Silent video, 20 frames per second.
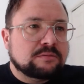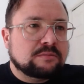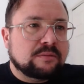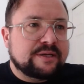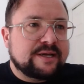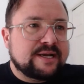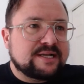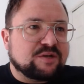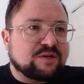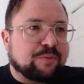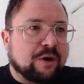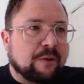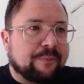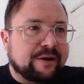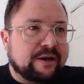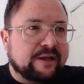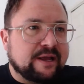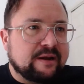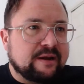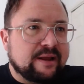Well, ears are
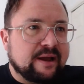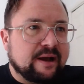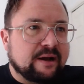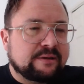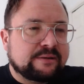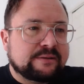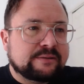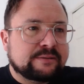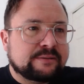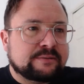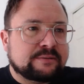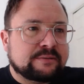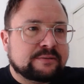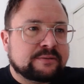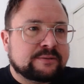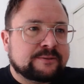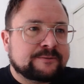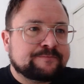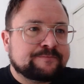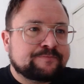popping again now.
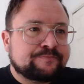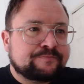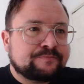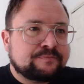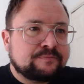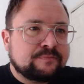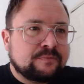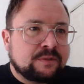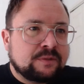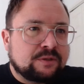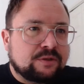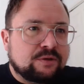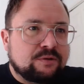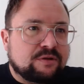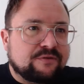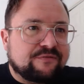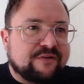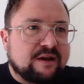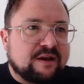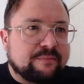New
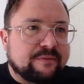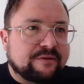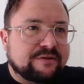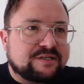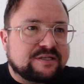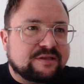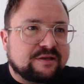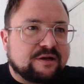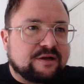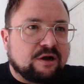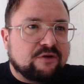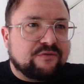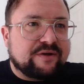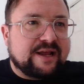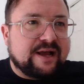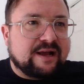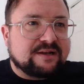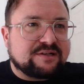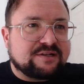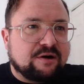developments in the COVID
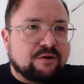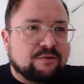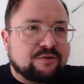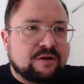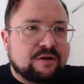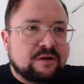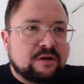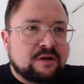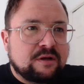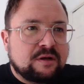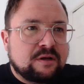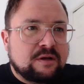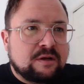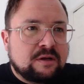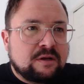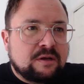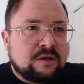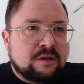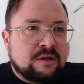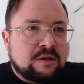household.
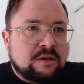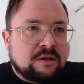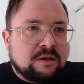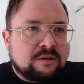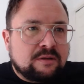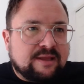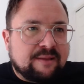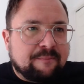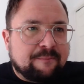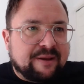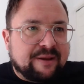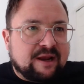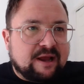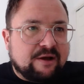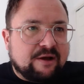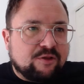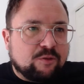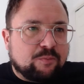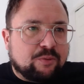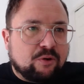Dembele
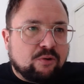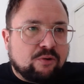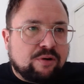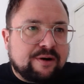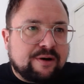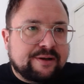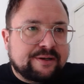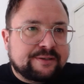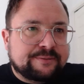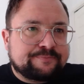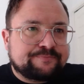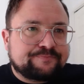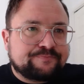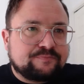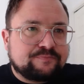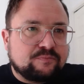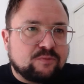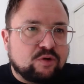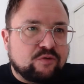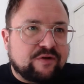on the ball.
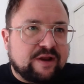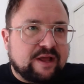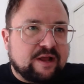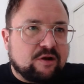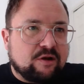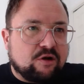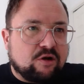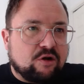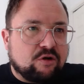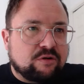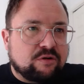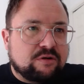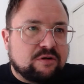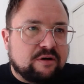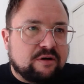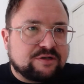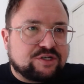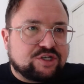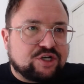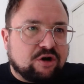Moving it along.
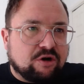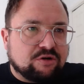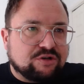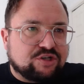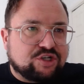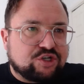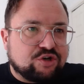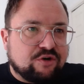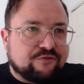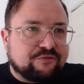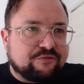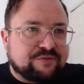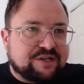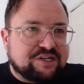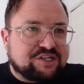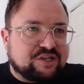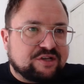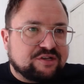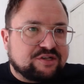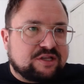Oh, chance shot from
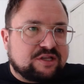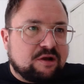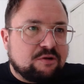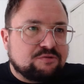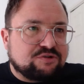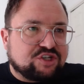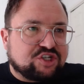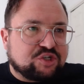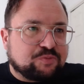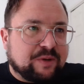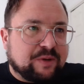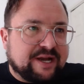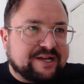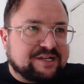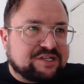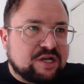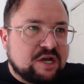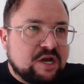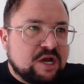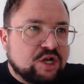distance. Loads of
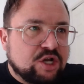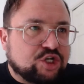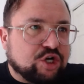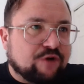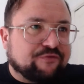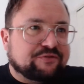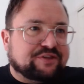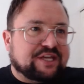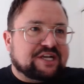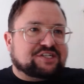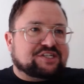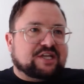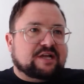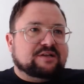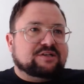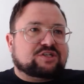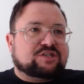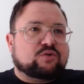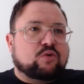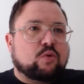space. Shot from
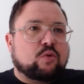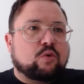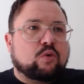distance.